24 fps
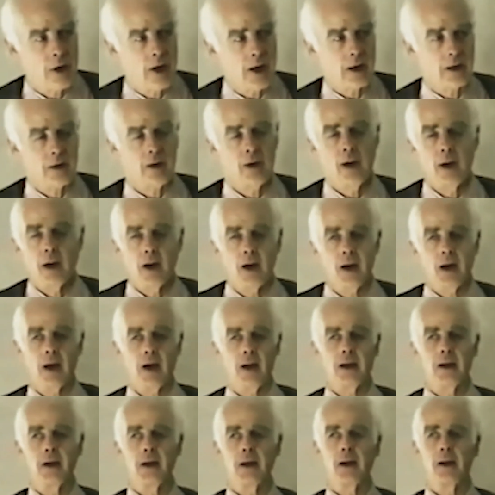reflect
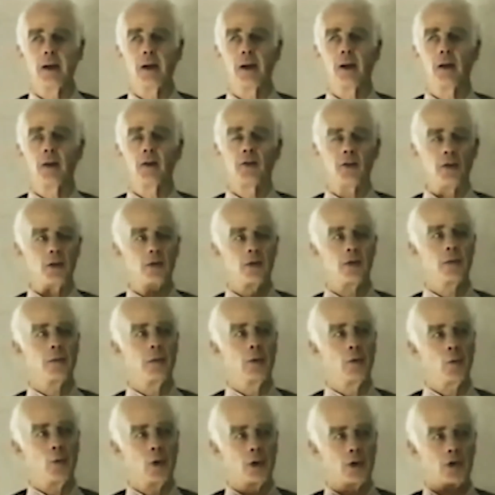any
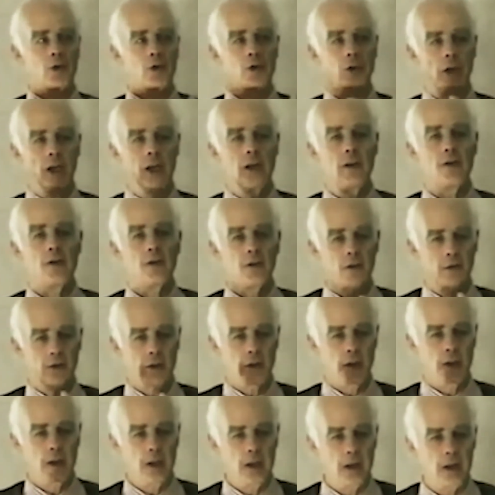system in which change
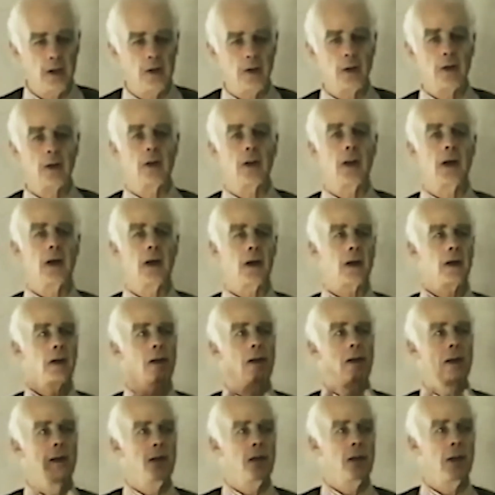is inherent, like
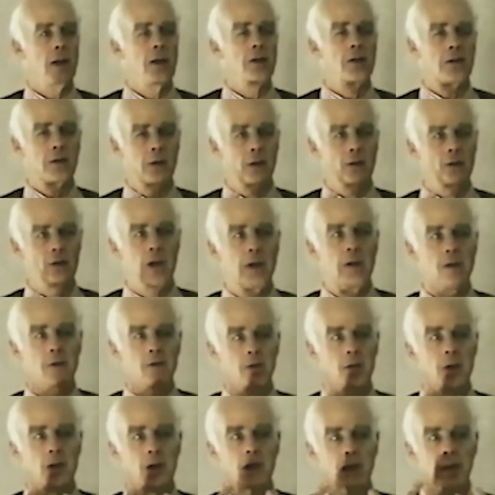in nature
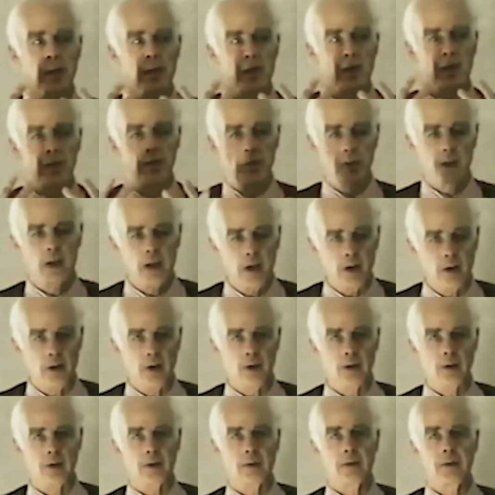change is
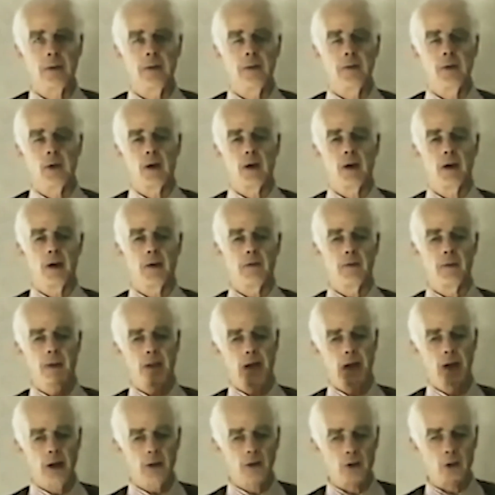inherent.
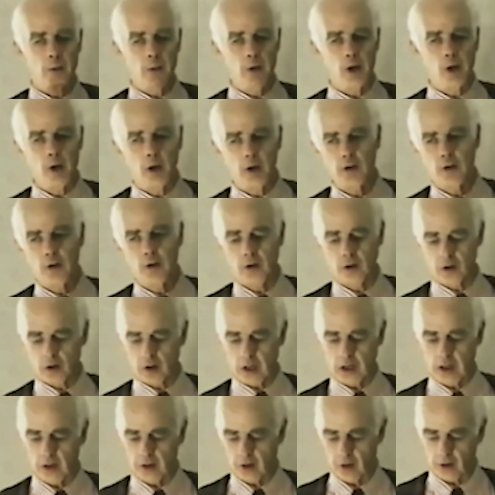There has to be constant
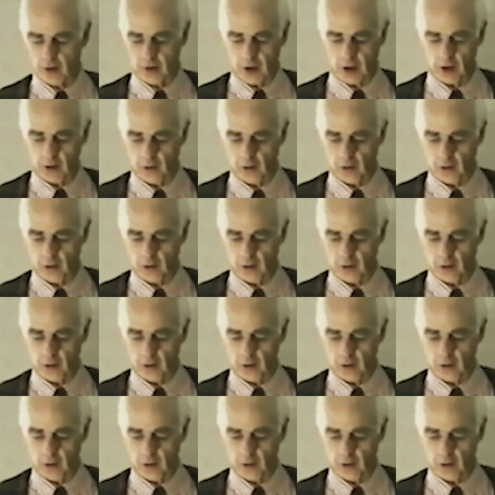change and